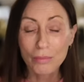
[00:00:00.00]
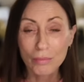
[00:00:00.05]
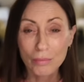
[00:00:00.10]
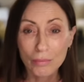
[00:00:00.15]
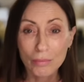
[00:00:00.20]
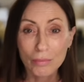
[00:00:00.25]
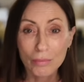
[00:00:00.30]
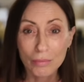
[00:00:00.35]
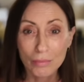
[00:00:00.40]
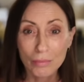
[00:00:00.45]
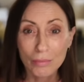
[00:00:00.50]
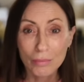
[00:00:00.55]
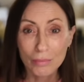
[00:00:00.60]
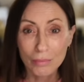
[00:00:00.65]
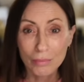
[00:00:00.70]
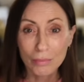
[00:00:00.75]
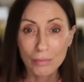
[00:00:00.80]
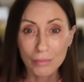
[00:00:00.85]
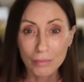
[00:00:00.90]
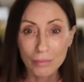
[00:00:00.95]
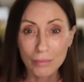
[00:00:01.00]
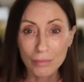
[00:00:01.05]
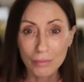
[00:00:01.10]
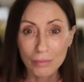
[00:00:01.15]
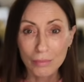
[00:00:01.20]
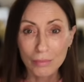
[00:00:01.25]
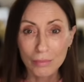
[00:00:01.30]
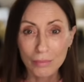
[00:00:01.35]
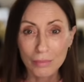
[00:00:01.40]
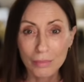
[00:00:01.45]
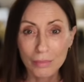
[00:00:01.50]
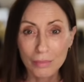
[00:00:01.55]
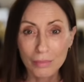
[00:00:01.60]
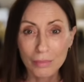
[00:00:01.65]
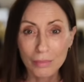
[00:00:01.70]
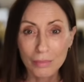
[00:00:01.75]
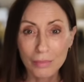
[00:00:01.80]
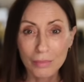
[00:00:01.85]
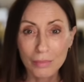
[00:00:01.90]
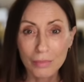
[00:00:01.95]

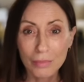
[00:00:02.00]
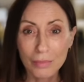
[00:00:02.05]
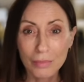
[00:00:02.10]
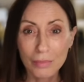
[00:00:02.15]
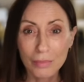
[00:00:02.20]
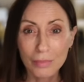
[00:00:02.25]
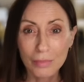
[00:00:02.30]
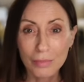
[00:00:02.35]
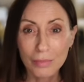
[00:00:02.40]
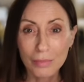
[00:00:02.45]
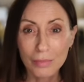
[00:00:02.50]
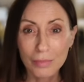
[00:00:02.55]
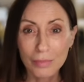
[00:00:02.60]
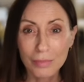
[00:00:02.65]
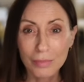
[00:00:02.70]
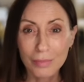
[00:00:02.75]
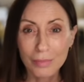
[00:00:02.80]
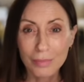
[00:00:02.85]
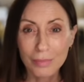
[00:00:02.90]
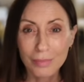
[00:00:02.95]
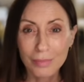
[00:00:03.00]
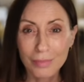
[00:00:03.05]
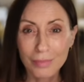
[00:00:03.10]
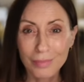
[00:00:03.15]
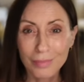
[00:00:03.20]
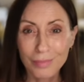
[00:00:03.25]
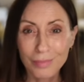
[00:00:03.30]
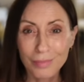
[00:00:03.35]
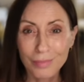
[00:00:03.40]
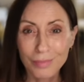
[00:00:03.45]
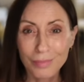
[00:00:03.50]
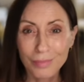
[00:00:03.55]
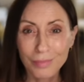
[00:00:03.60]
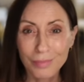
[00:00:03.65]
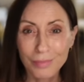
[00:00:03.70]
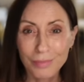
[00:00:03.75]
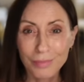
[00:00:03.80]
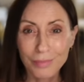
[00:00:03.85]
[no speech]